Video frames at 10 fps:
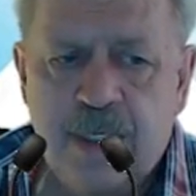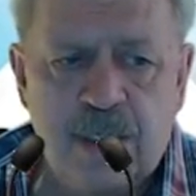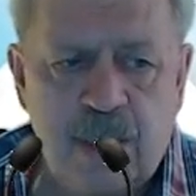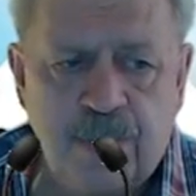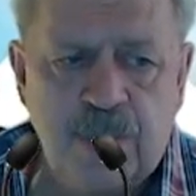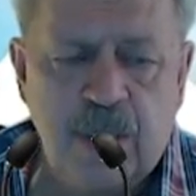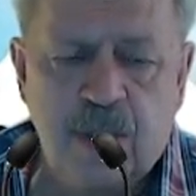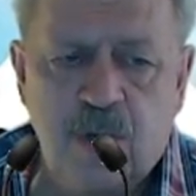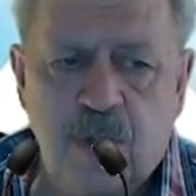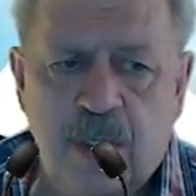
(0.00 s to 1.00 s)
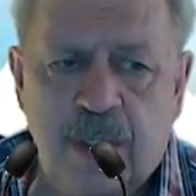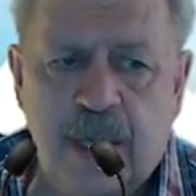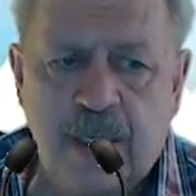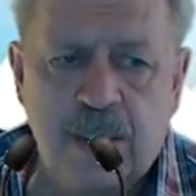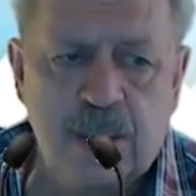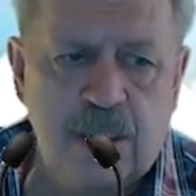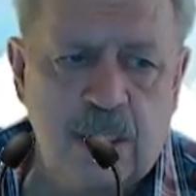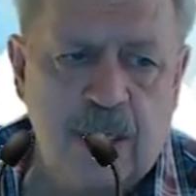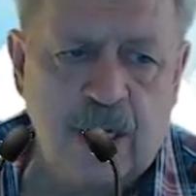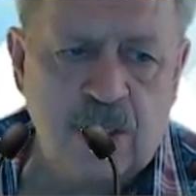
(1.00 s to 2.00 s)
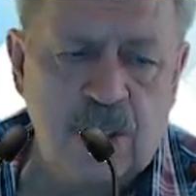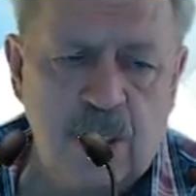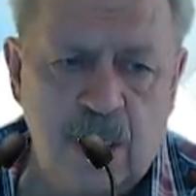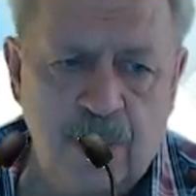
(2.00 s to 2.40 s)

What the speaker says: subject to the tax deduction